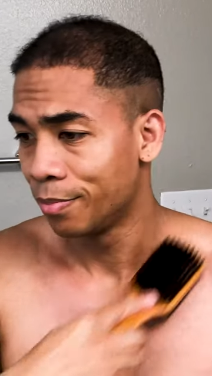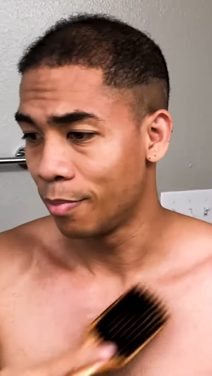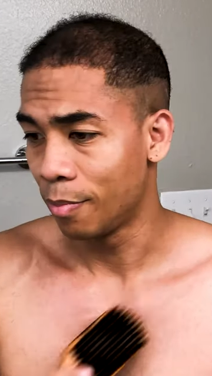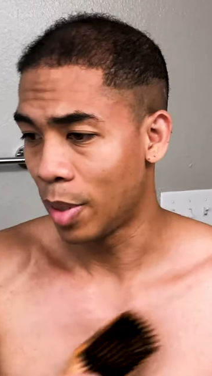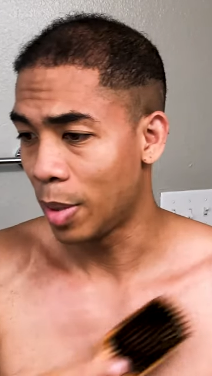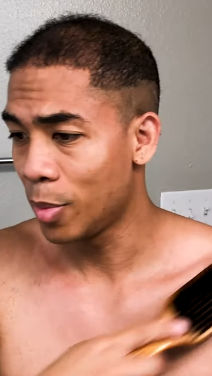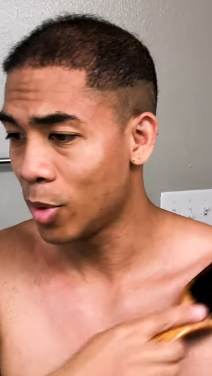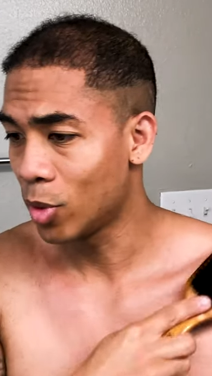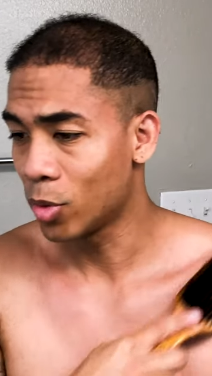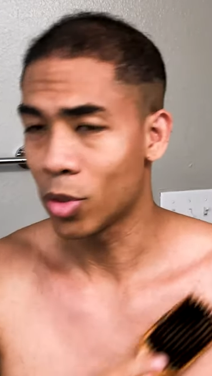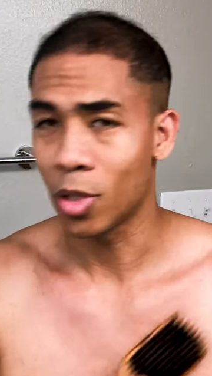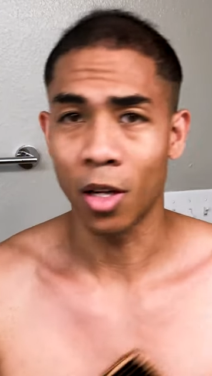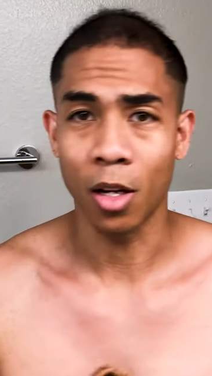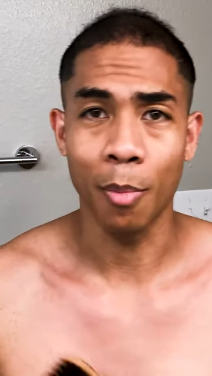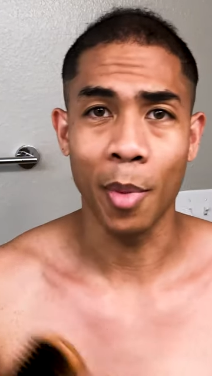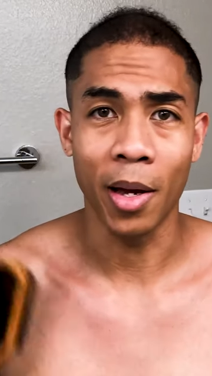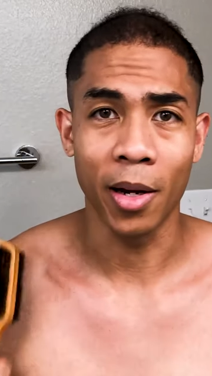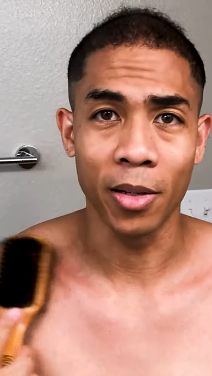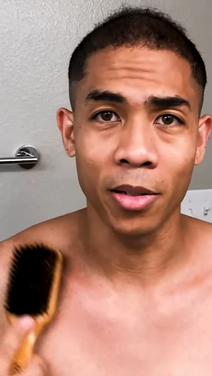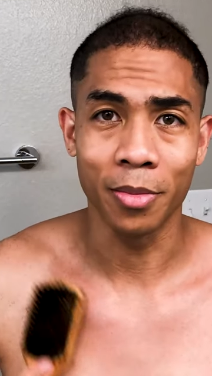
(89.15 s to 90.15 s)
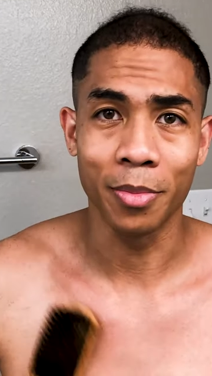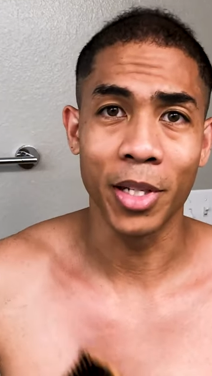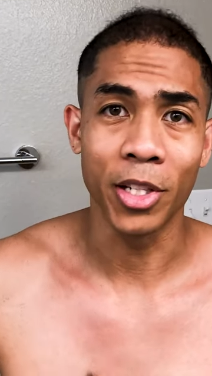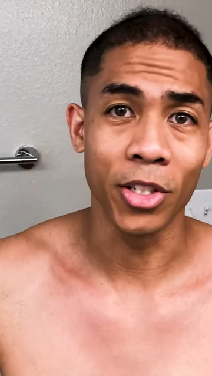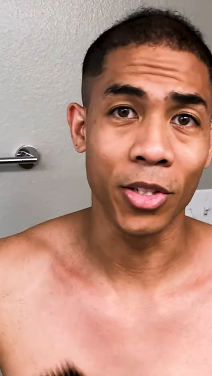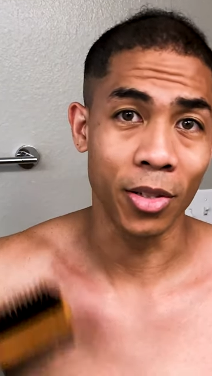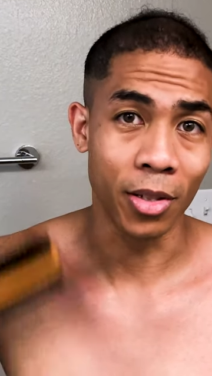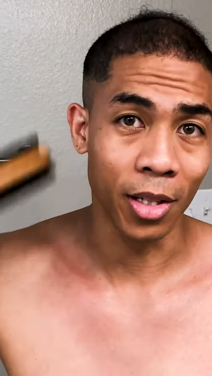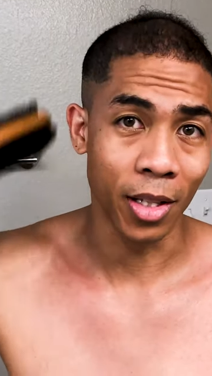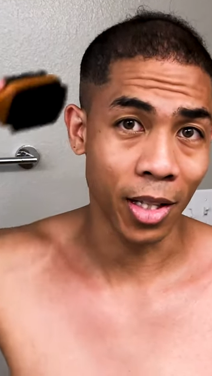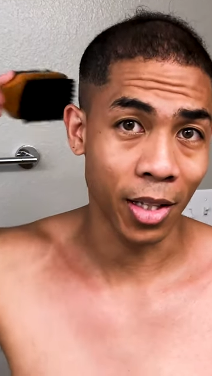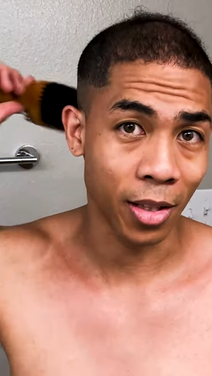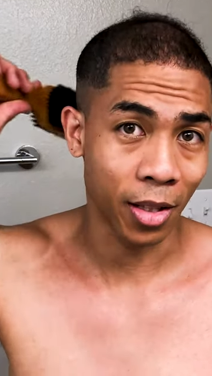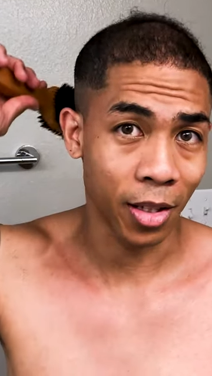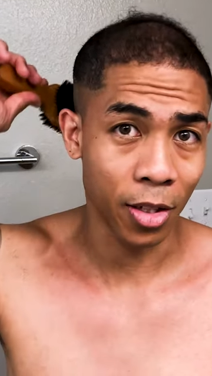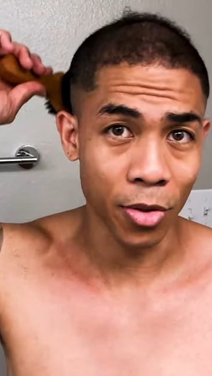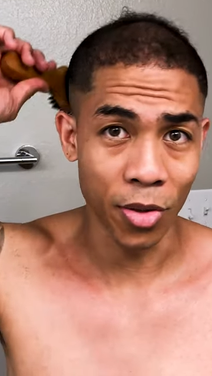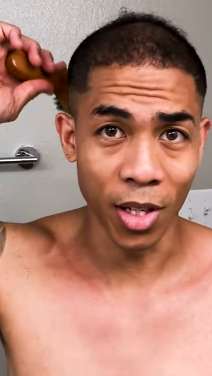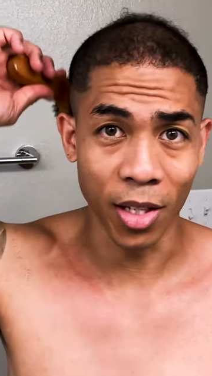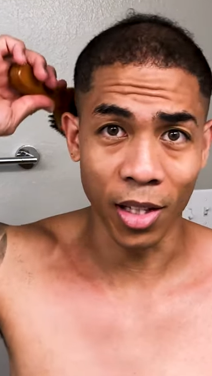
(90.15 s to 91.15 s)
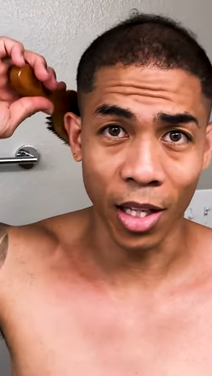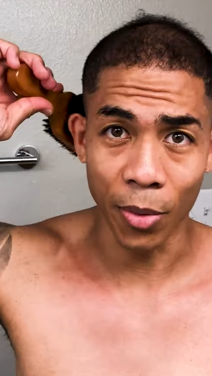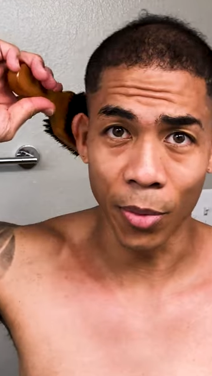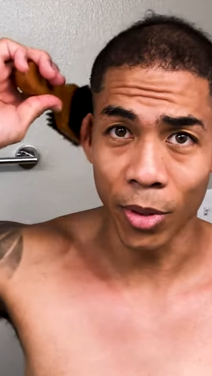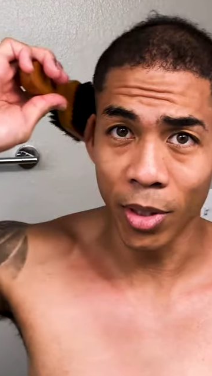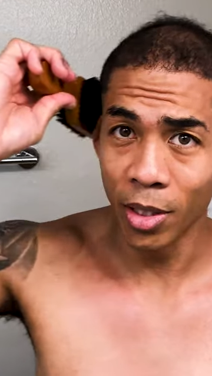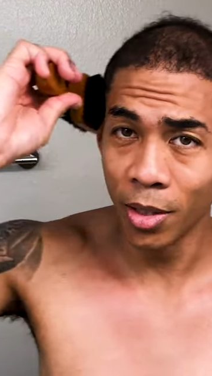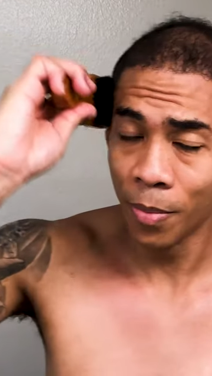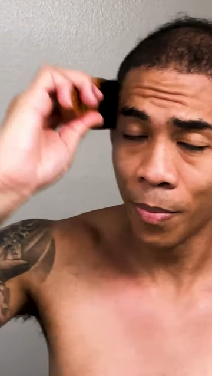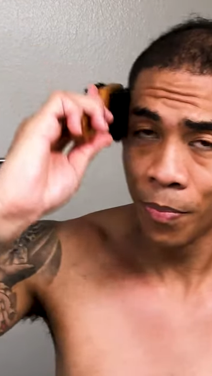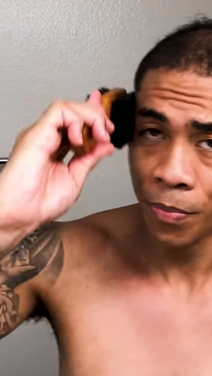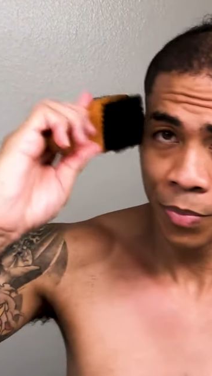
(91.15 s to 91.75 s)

People don't talk about it as much as you think they would.